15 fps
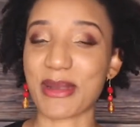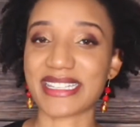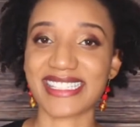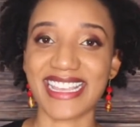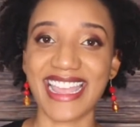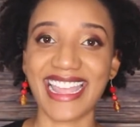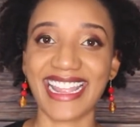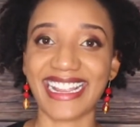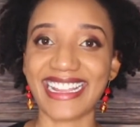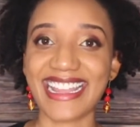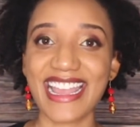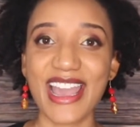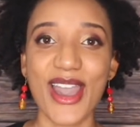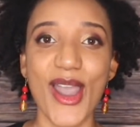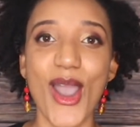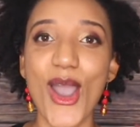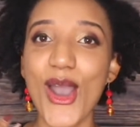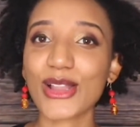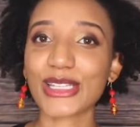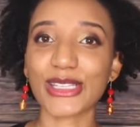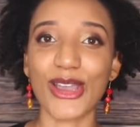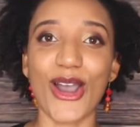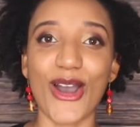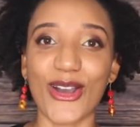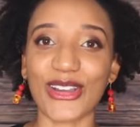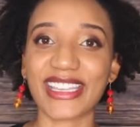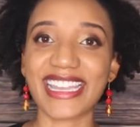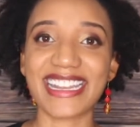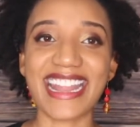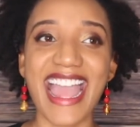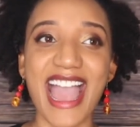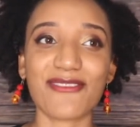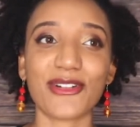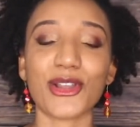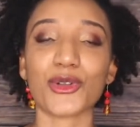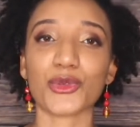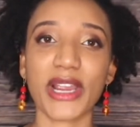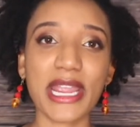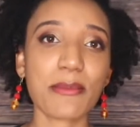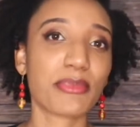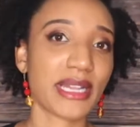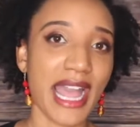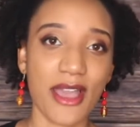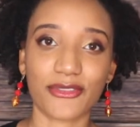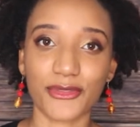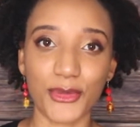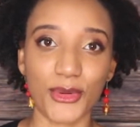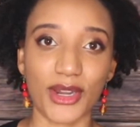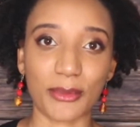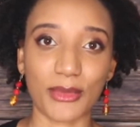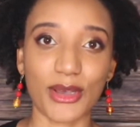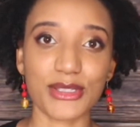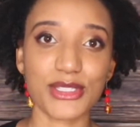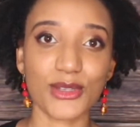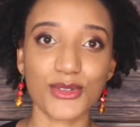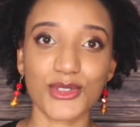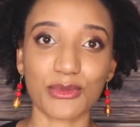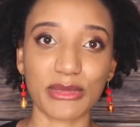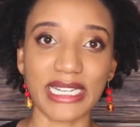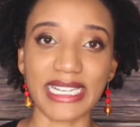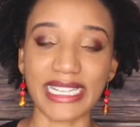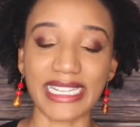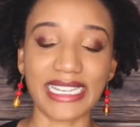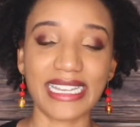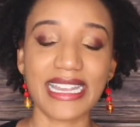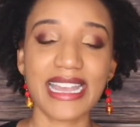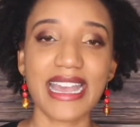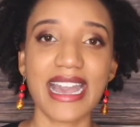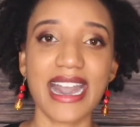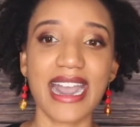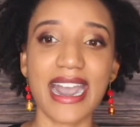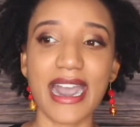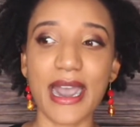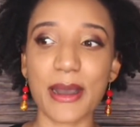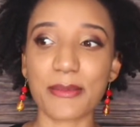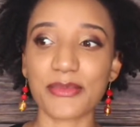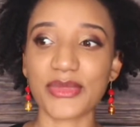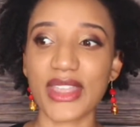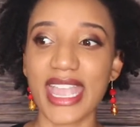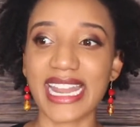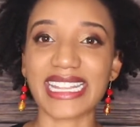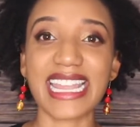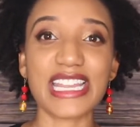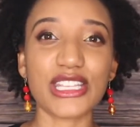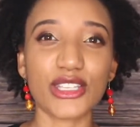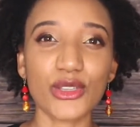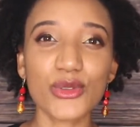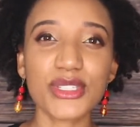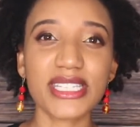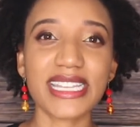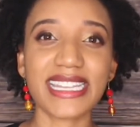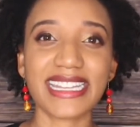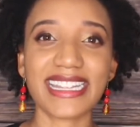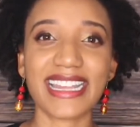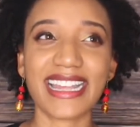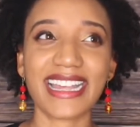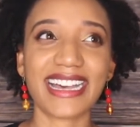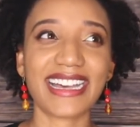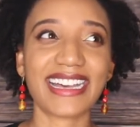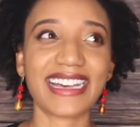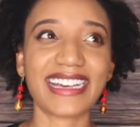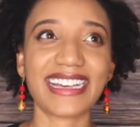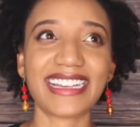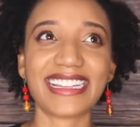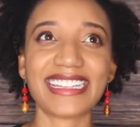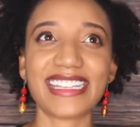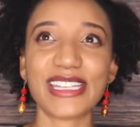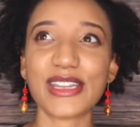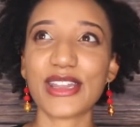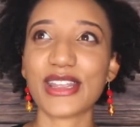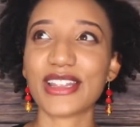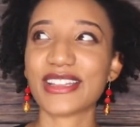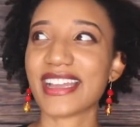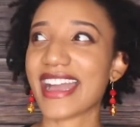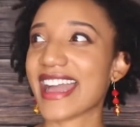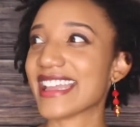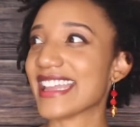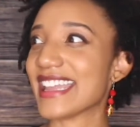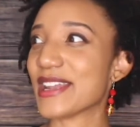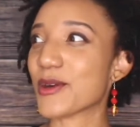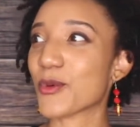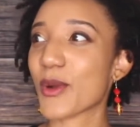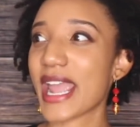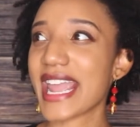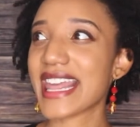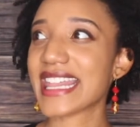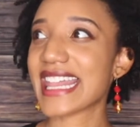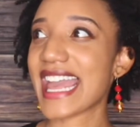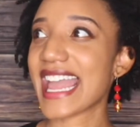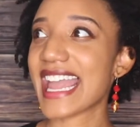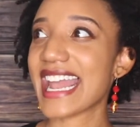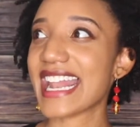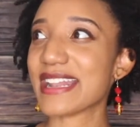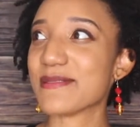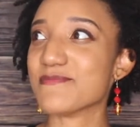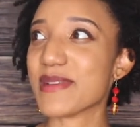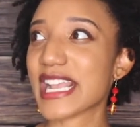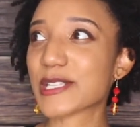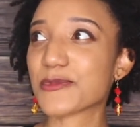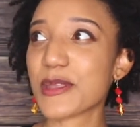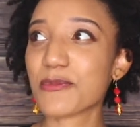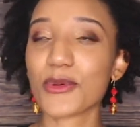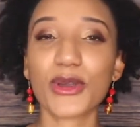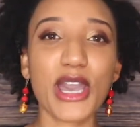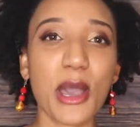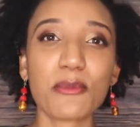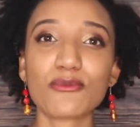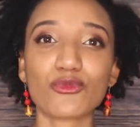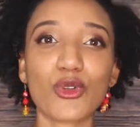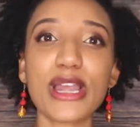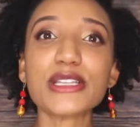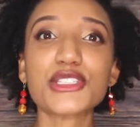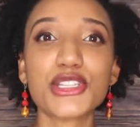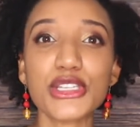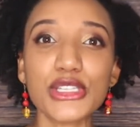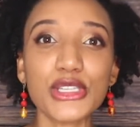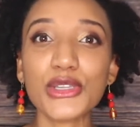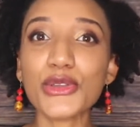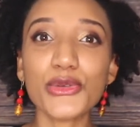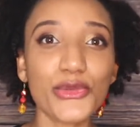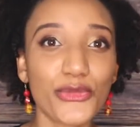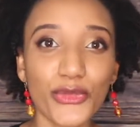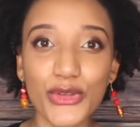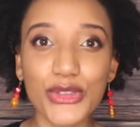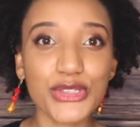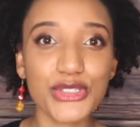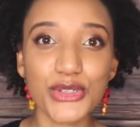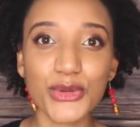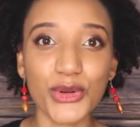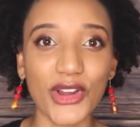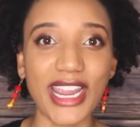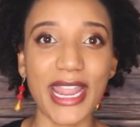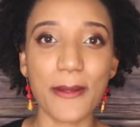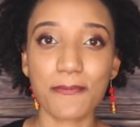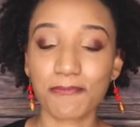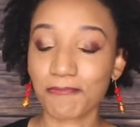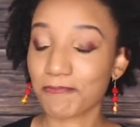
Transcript: by saying all of y'all can have a great platform on social media and can use it in a way that makes people come run to you for the story.